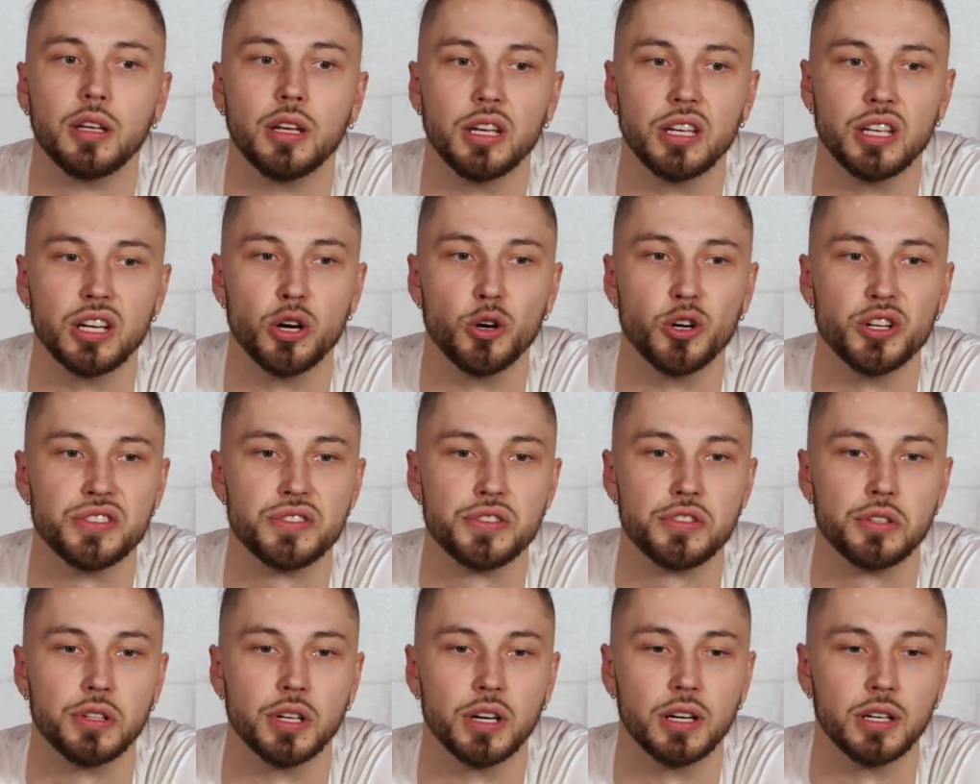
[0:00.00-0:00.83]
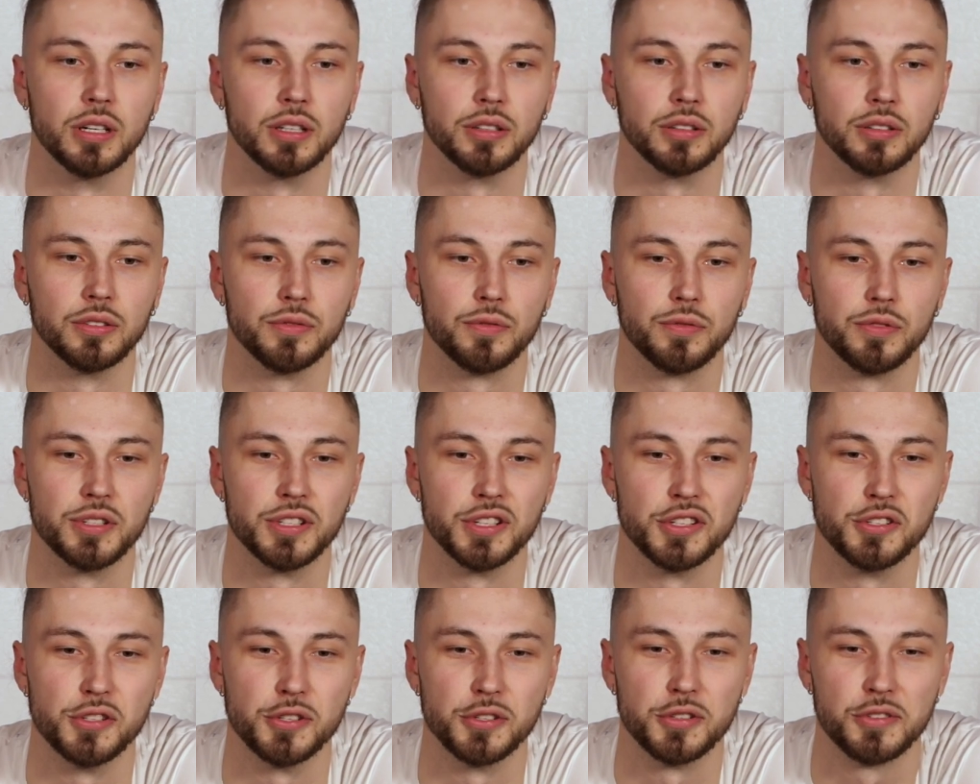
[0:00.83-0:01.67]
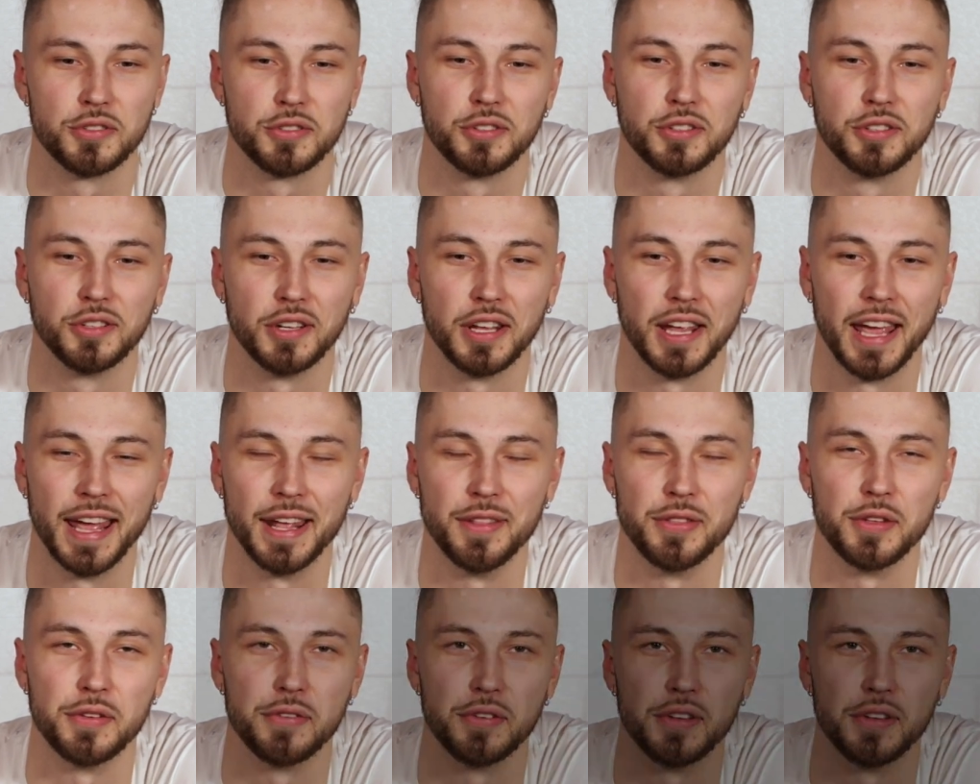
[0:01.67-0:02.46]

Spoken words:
it stung to just end the